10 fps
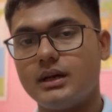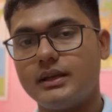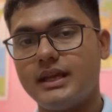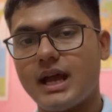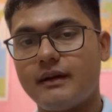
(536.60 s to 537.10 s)

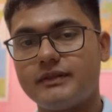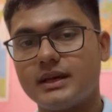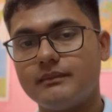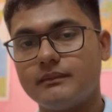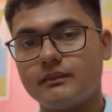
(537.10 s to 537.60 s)
they have
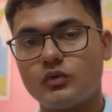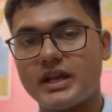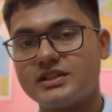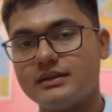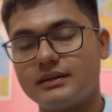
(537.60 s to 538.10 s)
some
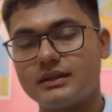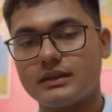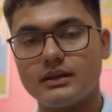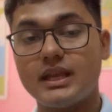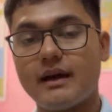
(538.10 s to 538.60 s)
questions,
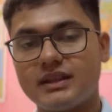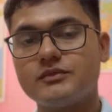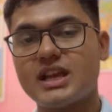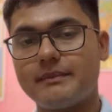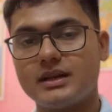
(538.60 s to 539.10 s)
they have some
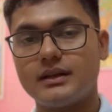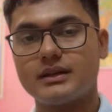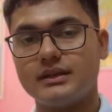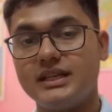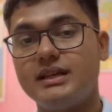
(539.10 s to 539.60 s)
chapters,
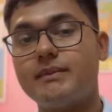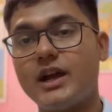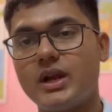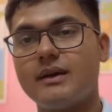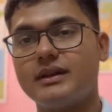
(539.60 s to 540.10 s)
the
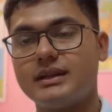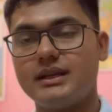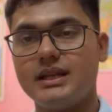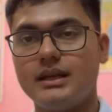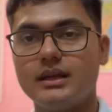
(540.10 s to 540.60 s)

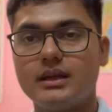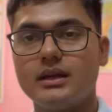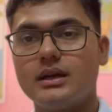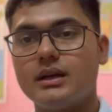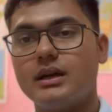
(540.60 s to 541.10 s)
biodiversity
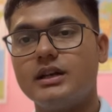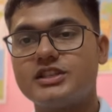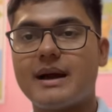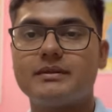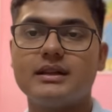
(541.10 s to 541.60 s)

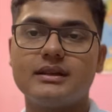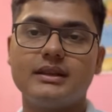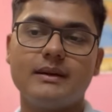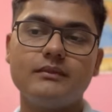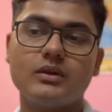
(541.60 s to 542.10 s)
chapters in
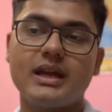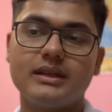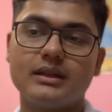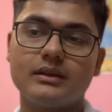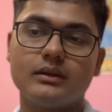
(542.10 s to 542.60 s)
them. So I
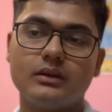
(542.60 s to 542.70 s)
think